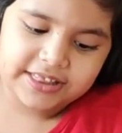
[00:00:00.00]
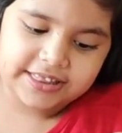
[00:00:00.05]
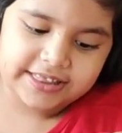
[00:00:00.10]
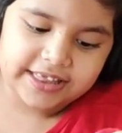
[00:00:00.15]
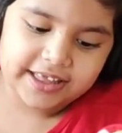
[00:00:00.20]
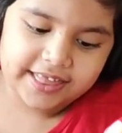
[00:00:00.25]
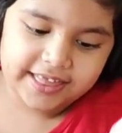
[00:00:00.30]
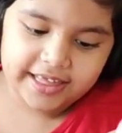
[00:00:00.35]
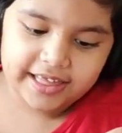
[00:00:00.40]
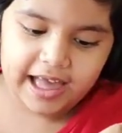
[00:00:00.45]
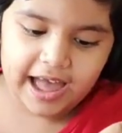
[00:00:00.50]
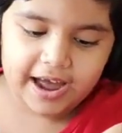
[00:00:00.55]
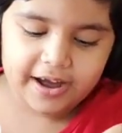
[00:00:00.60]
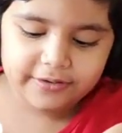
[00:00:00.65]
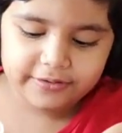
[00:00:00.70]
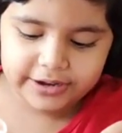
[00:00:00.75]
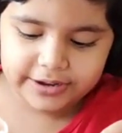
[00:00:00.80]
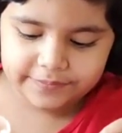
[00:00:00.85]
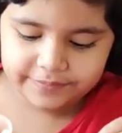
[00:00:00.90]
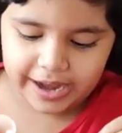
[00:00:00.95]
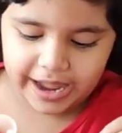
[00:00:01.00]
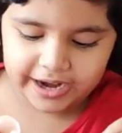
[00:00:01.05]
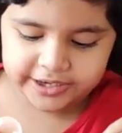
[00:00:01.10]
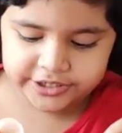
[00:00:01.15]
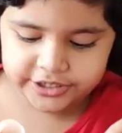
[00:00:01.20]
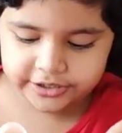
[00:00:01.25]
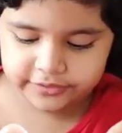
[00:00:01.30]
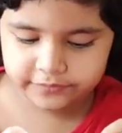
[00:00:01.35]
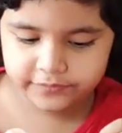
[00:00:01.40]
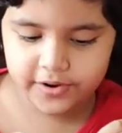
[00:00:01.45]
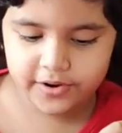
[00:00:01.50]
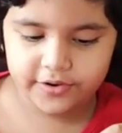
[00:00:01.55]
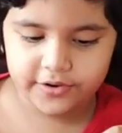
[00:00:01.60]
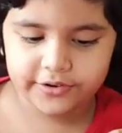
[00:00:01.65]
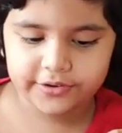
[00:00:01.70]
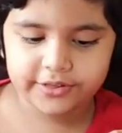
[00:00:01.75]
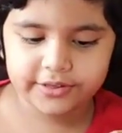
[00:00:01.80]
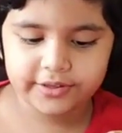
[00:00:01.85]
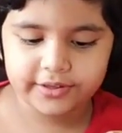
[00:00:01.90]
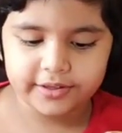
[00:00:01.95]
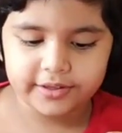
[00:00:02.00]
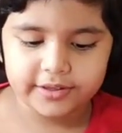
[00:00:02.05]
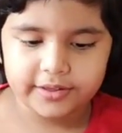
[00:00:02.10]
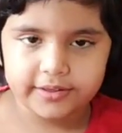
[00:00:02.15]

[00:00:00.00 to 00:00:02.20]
this is how refraction works.